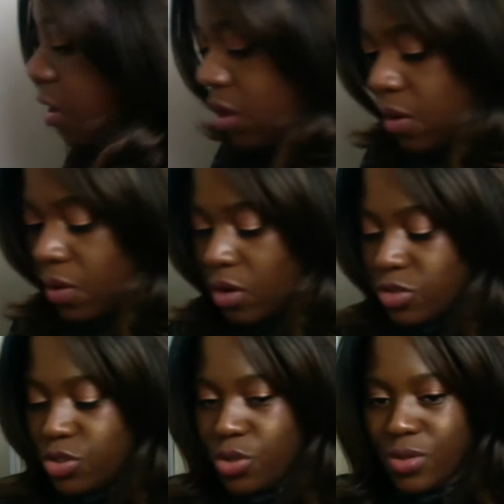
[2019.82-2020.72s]
going
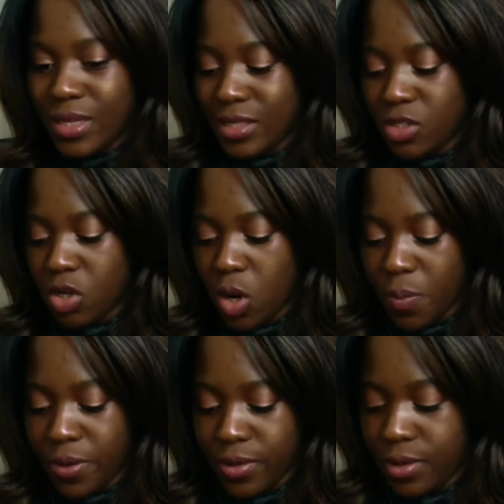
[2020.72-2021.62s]
on to the
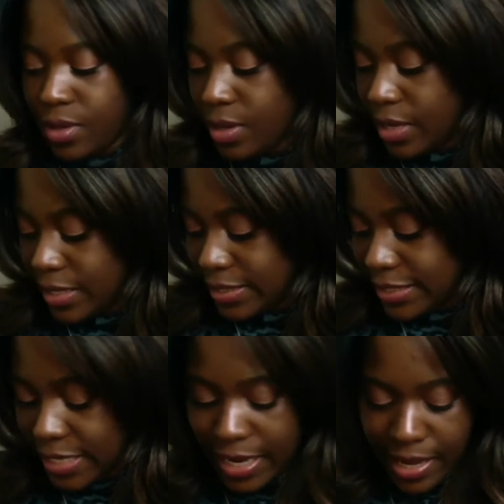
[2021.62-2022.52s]
top
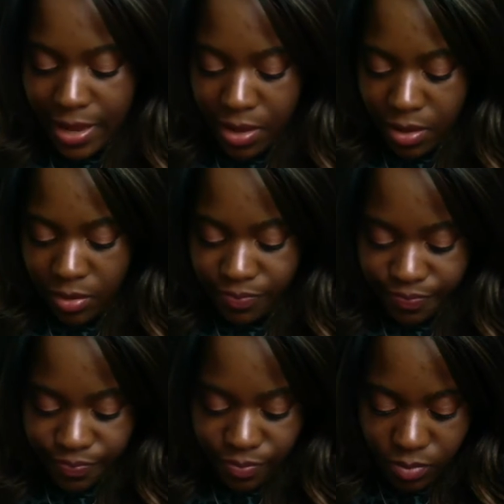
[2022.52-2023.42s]
tier
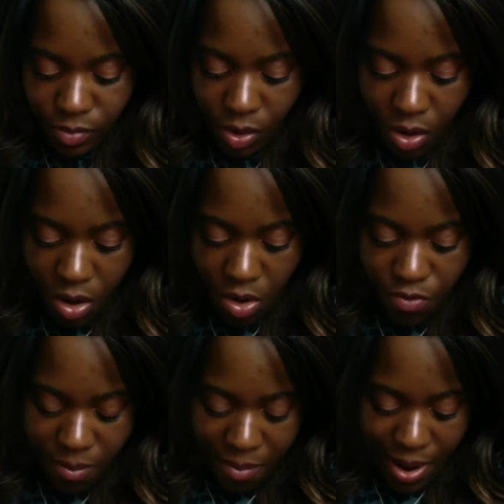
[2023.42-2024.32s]

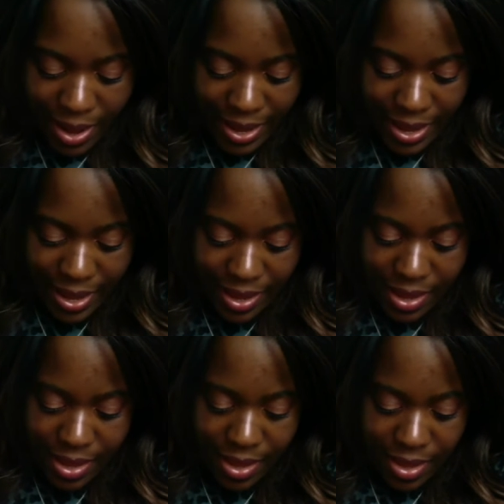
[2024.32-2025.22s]
of my
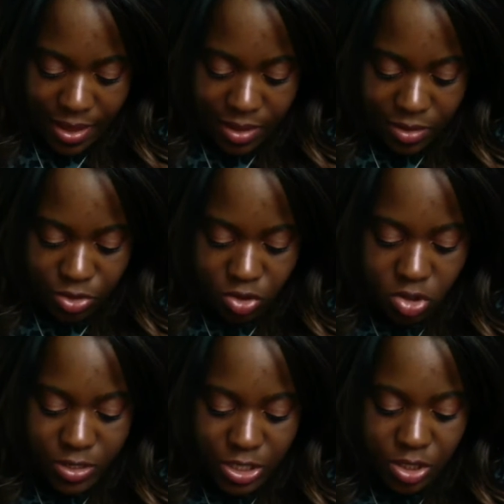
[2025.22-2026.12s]

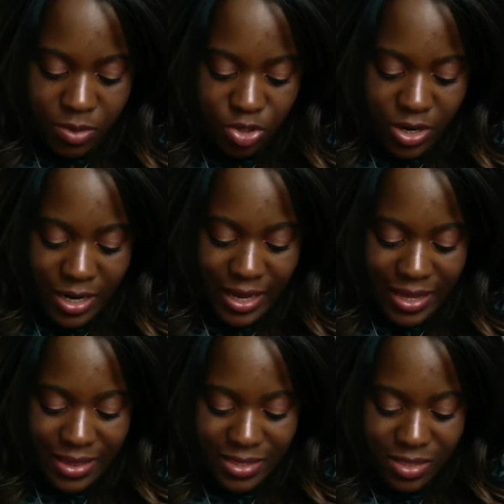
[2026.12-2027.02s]
storage, I want to try and
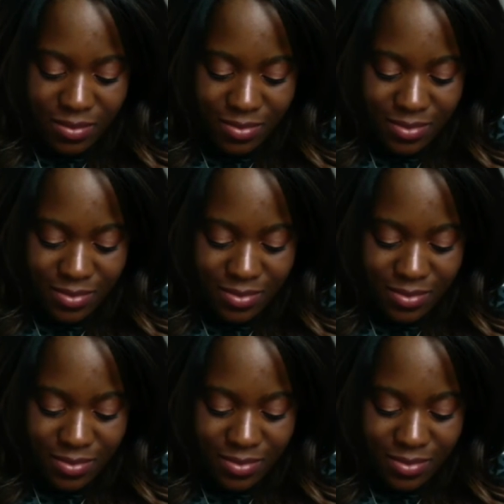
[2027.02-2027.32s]
get this.